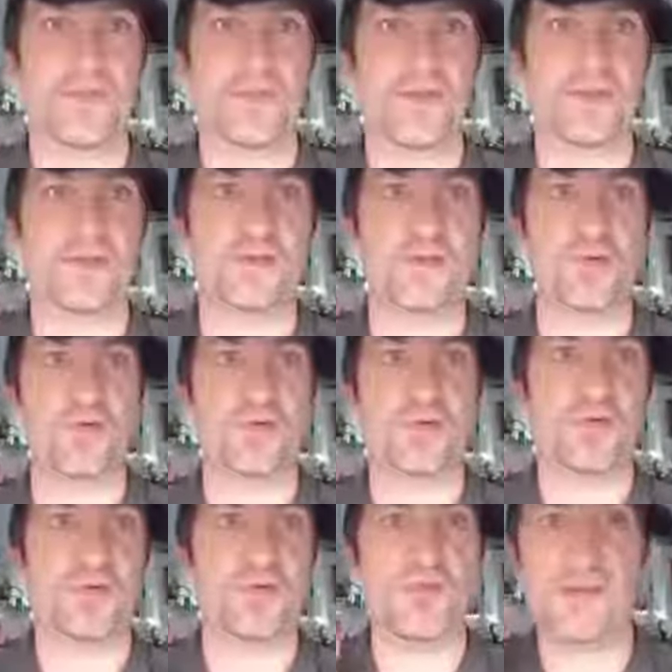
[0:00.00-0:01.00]
they don't
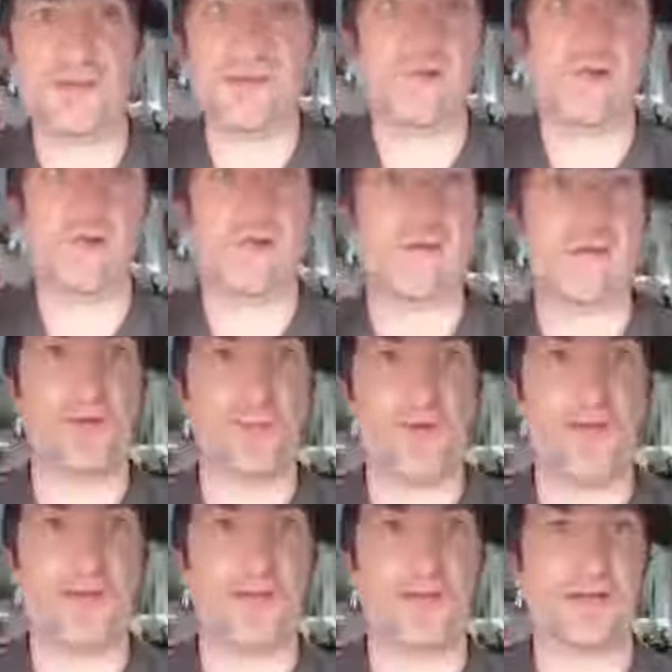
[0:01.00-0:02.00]
know, they don't have the
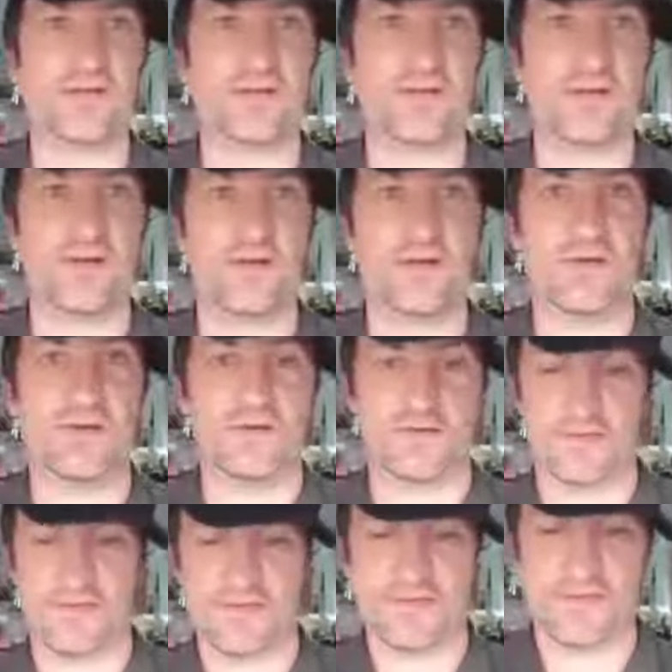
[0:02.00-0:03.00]
awareness,
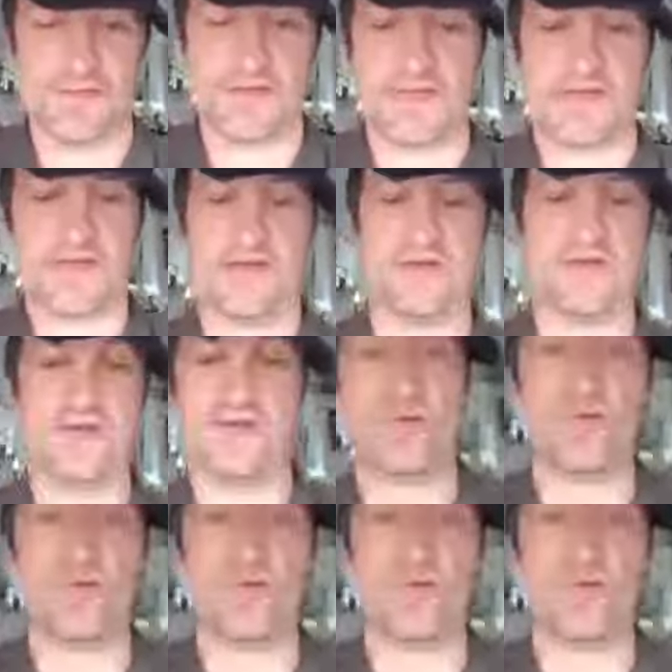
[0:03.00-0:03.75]
and they're not